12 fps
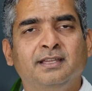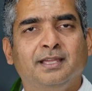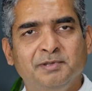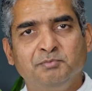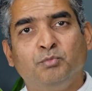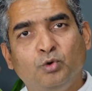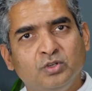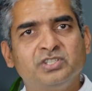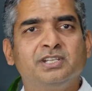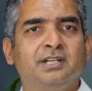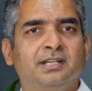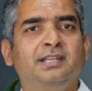I mean, more
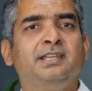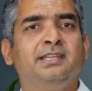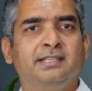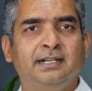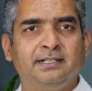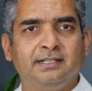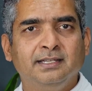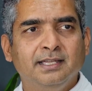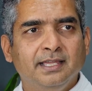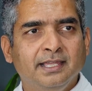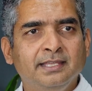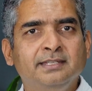generally, that
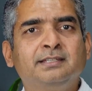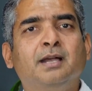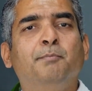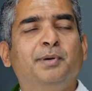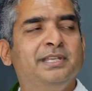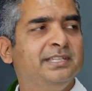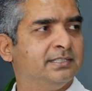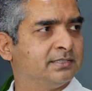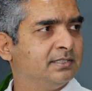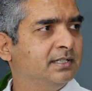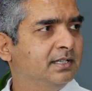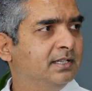in companies,